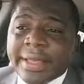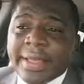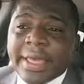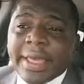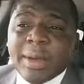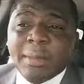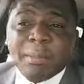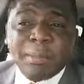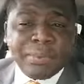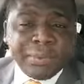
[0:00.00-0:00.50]

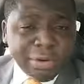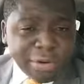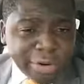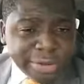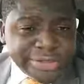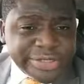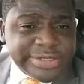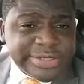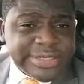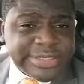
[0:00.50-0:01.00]
and
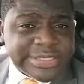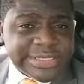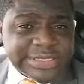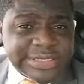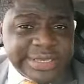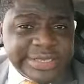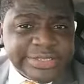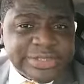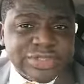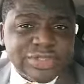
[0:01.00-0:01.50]
prod the
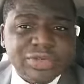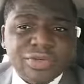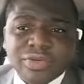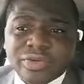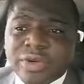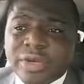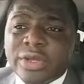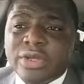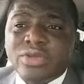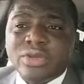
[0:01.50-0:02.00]
state to